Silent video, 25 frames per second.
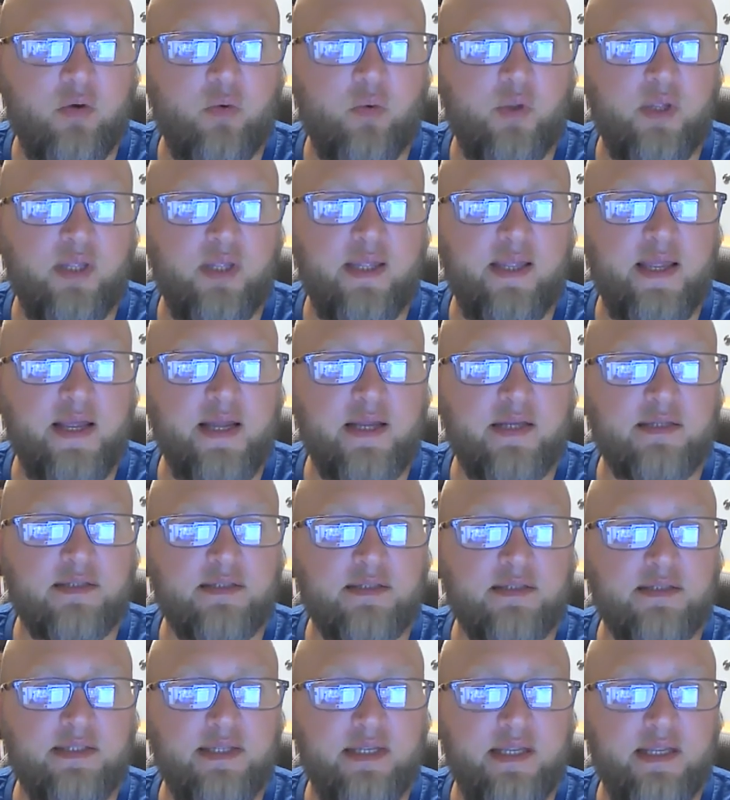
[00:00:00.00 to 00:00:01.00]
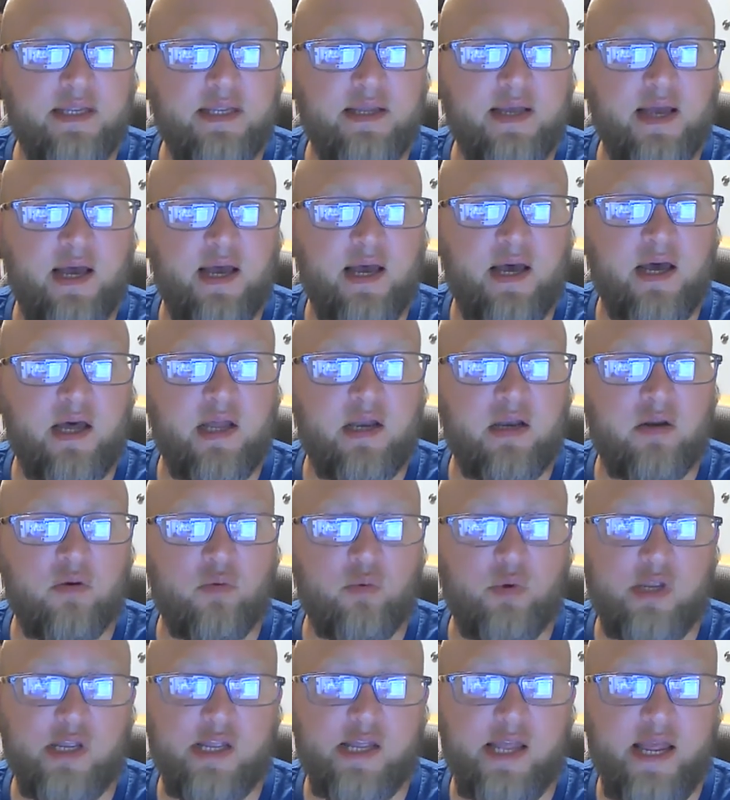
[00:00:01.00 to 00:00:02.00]
We can't see God.
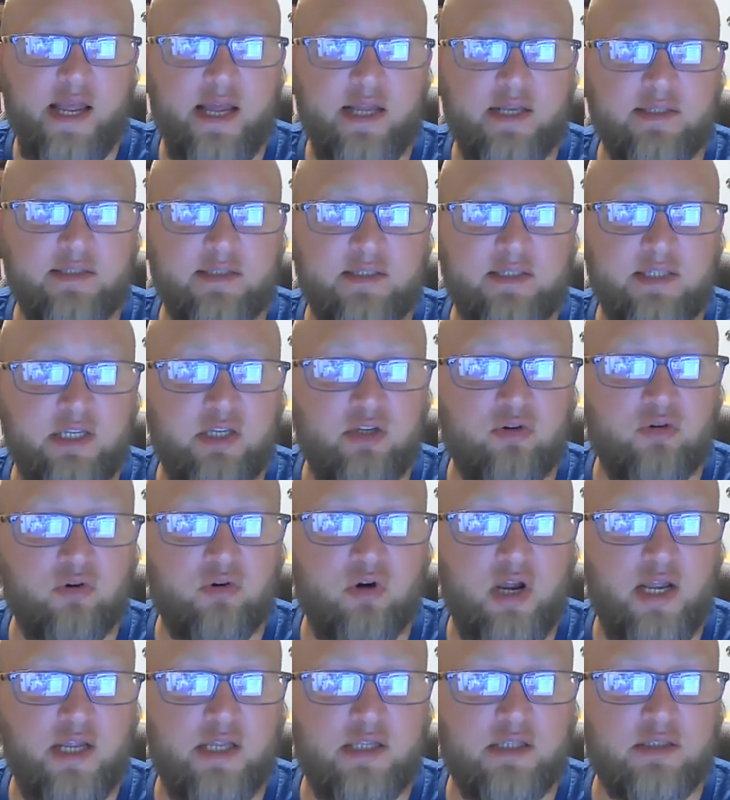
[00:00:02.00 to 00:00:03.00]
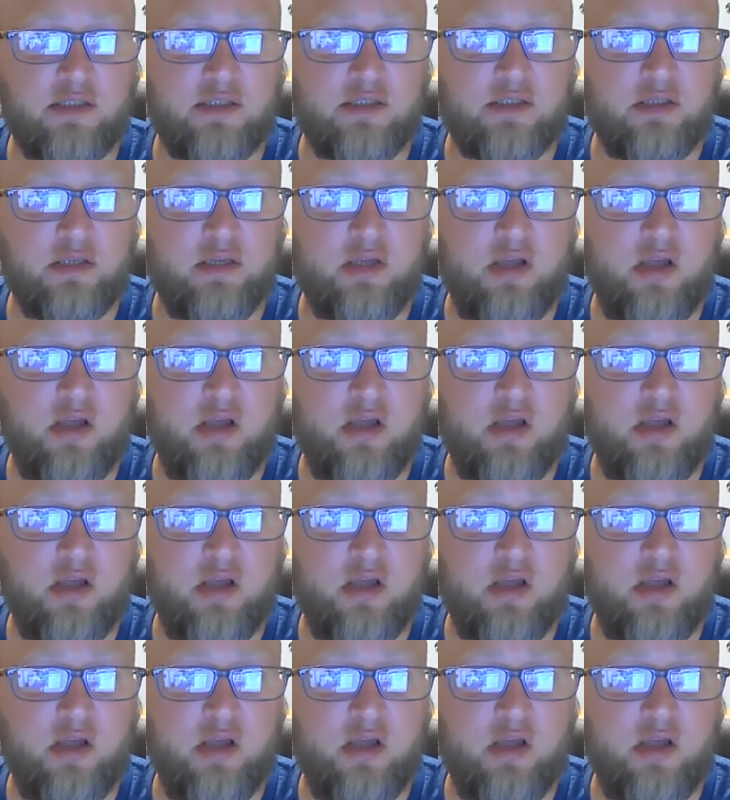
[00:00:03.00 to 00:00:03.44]
We can't see Christ.